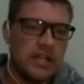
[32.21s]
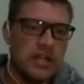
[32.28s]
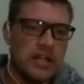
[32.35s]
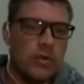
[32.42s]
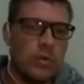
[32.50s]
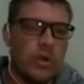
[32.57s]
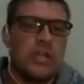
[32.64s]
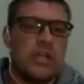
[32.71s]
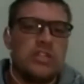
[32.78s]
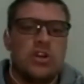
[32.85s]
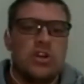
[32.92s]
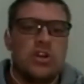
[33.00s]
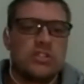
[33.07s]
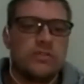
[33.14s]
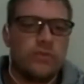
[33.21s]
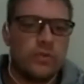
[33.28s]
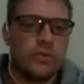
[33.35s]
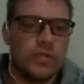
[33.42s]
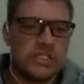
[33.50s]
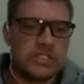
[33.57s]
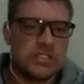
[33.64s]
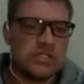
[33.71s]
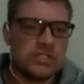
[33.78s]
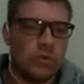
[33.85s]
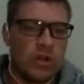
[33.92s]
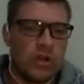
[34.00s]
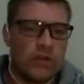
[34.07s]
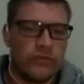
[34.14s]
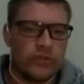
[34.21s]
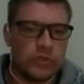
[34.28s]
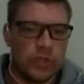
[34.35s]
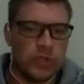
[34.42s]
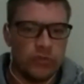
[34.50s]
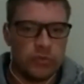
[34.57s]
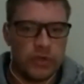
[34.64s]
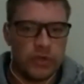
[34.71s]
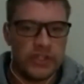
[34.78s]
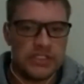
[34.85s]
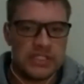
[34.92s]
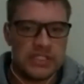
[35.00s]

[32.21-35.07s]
where Joseph was one of 12 brothers,